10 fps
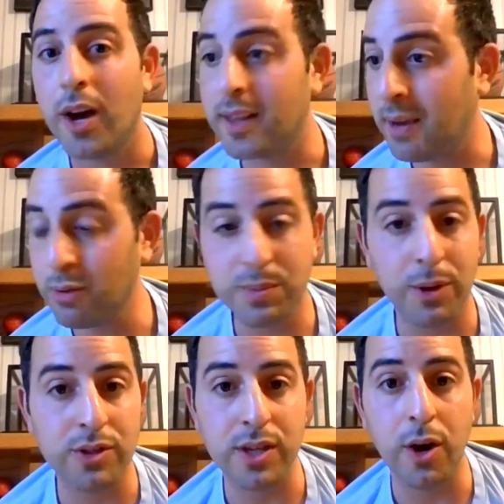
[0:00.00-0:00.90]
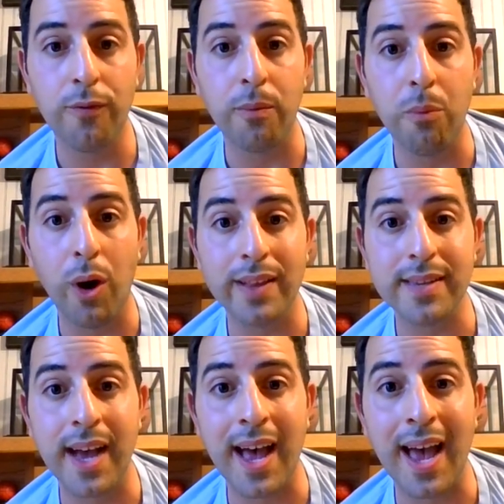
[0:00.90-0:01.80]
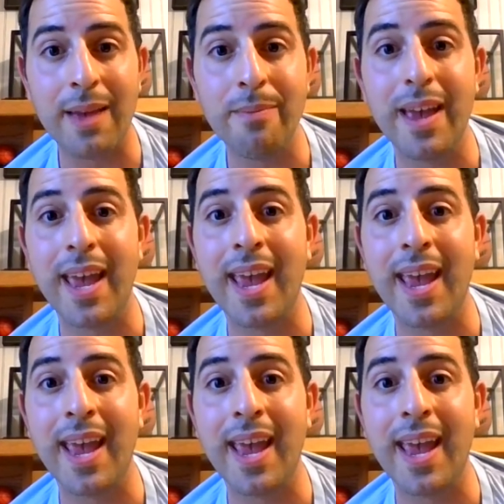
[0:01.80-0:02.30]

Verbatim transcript: uh, they were supposed to go for more time,